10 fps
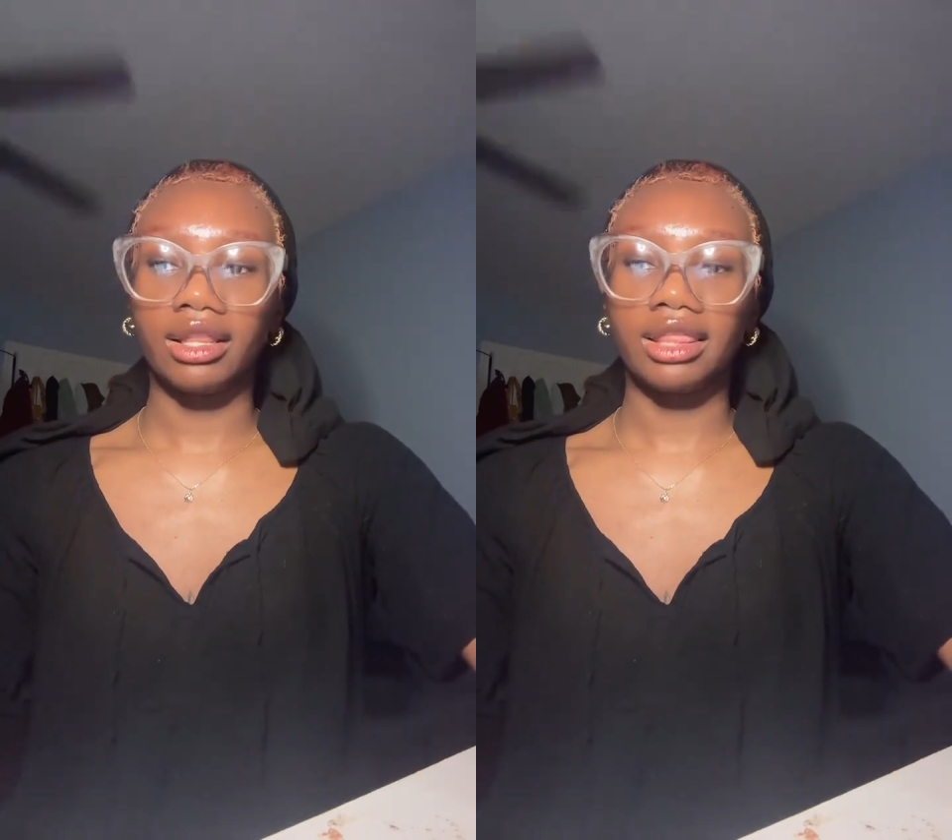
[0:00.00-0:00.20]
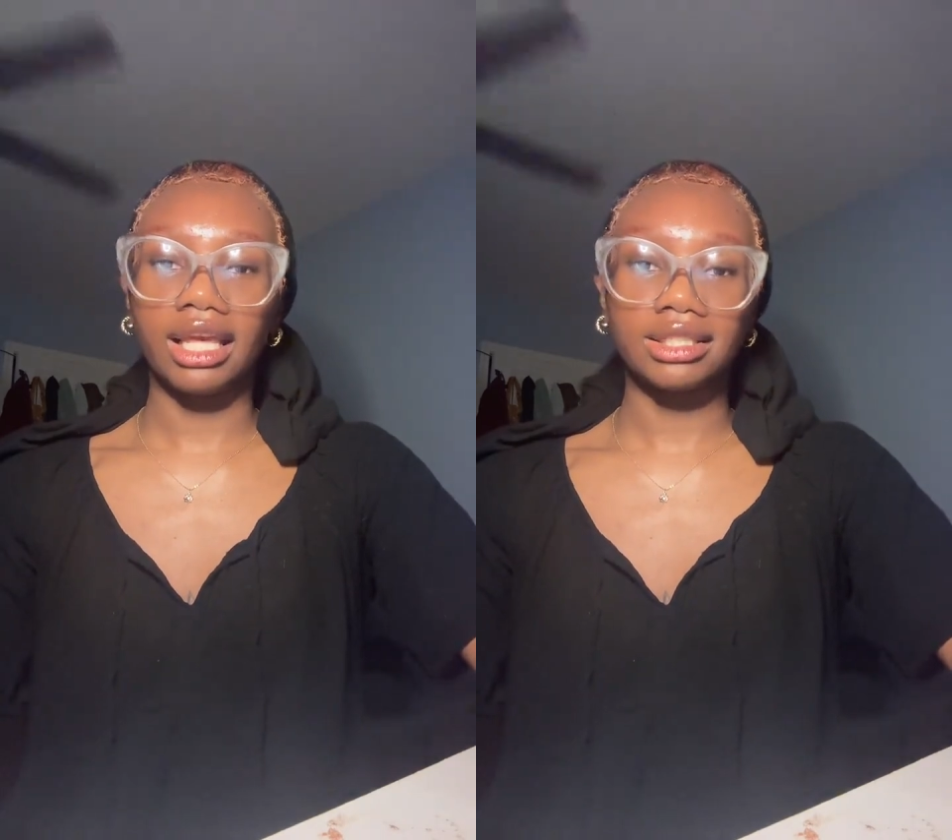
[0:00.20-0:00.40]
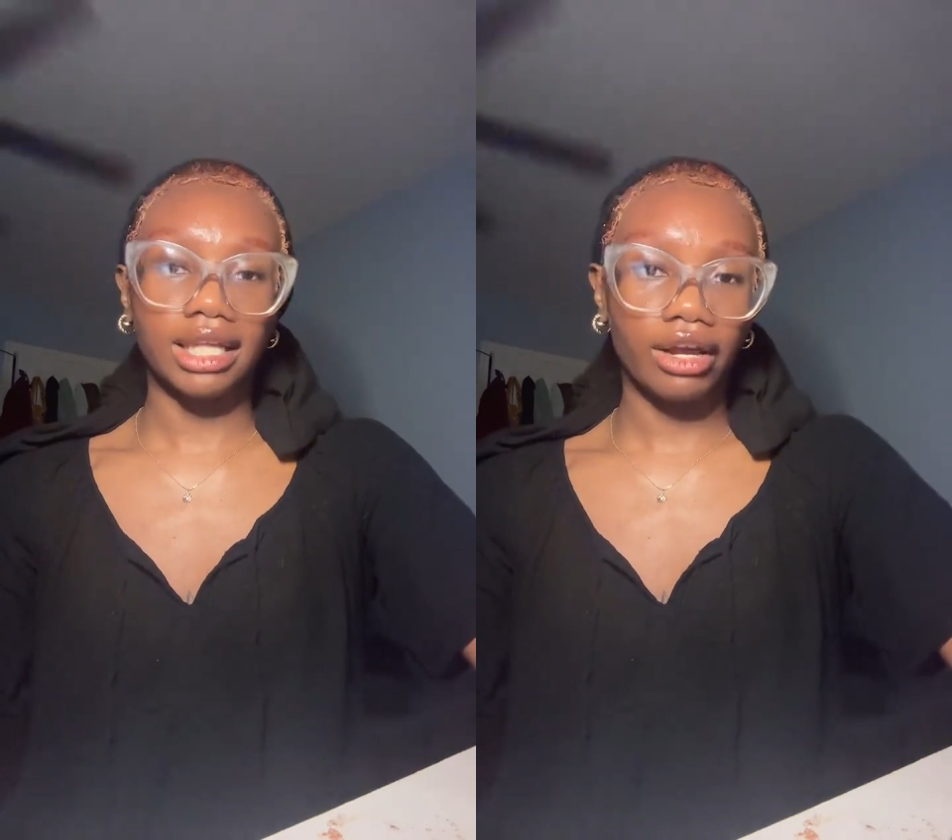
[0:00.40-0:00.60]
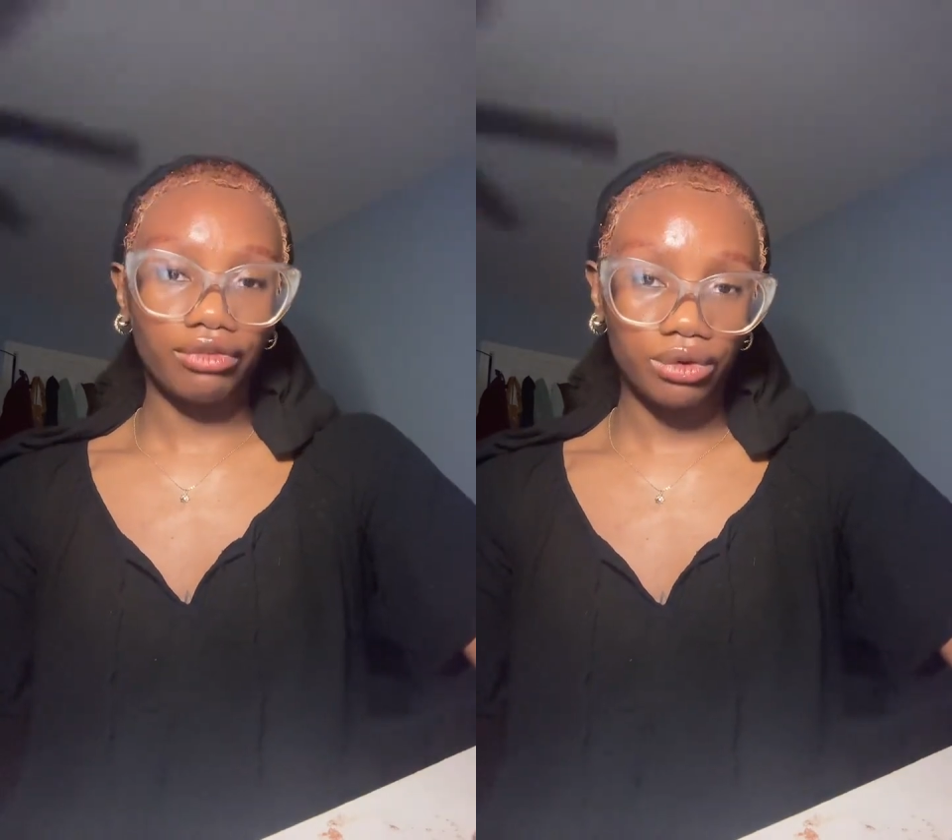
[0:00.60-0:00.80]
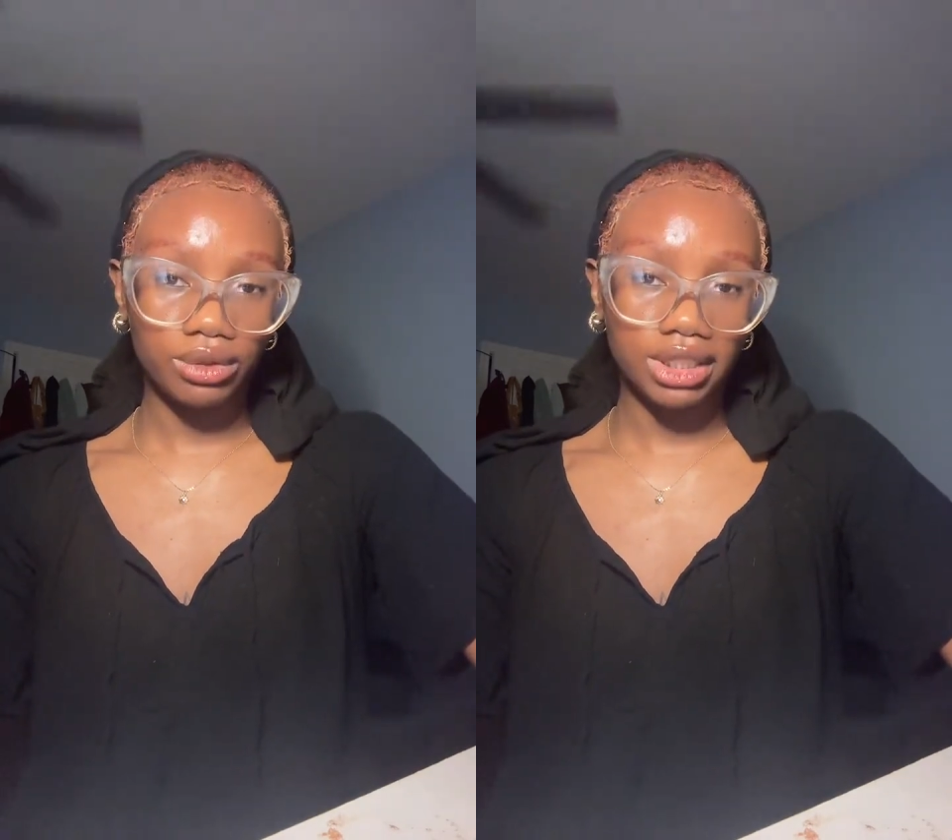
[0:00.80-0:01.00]
things like
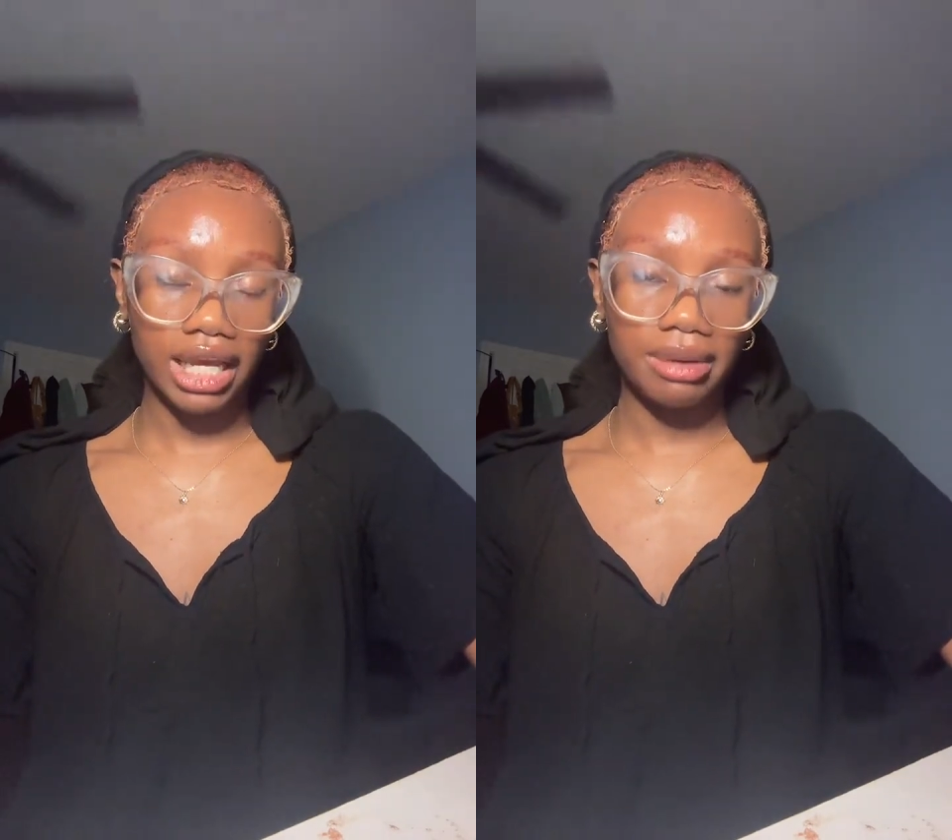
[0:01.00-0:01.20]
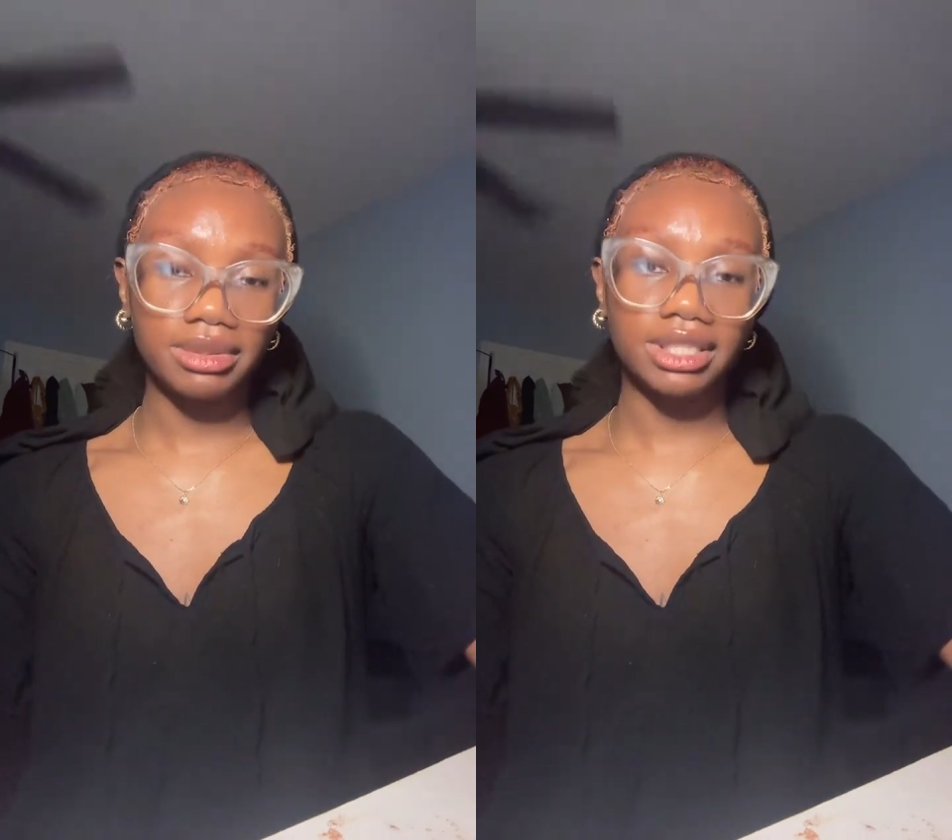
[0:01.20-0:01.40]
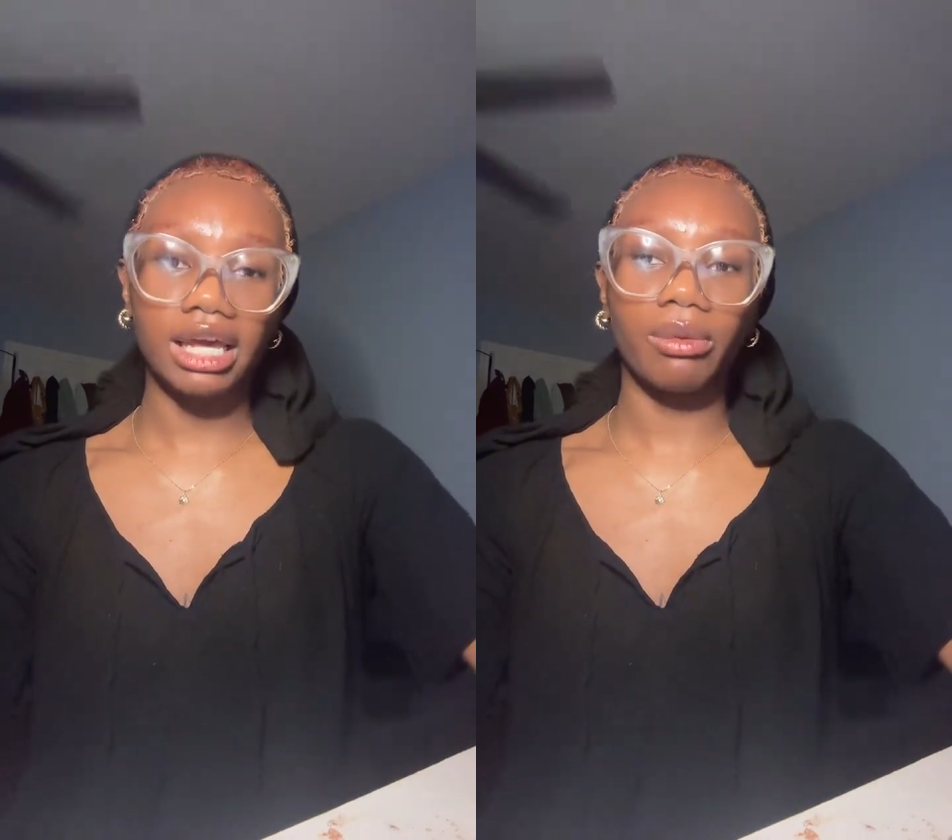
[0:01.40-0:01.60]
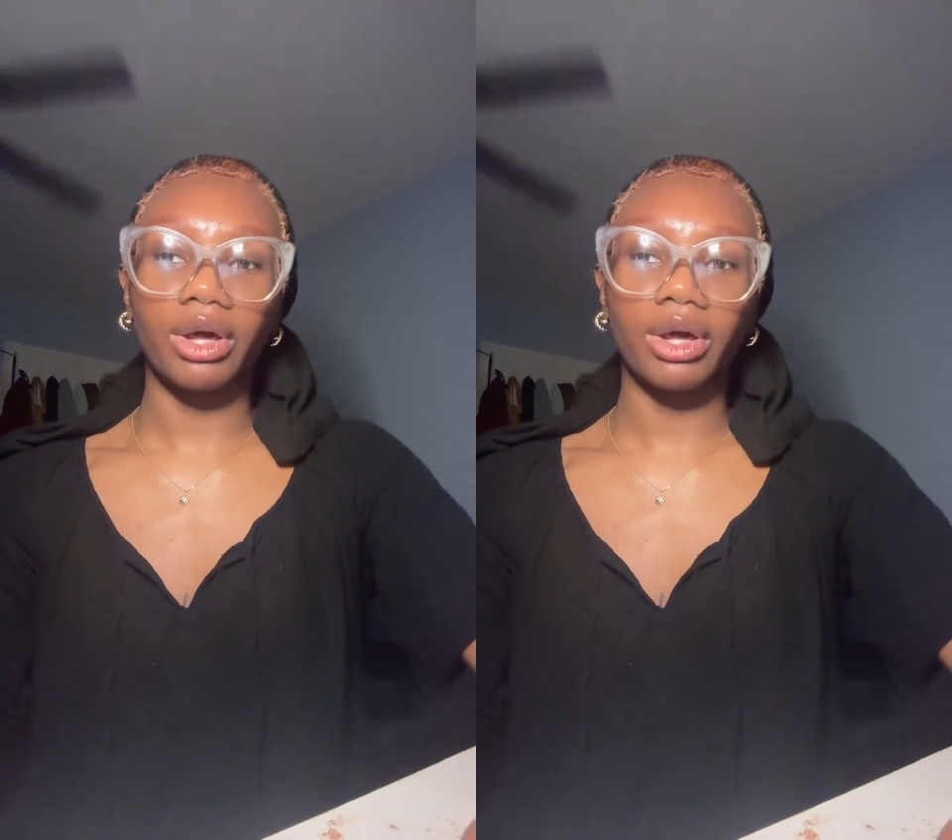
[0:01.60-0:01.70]
food stamps that will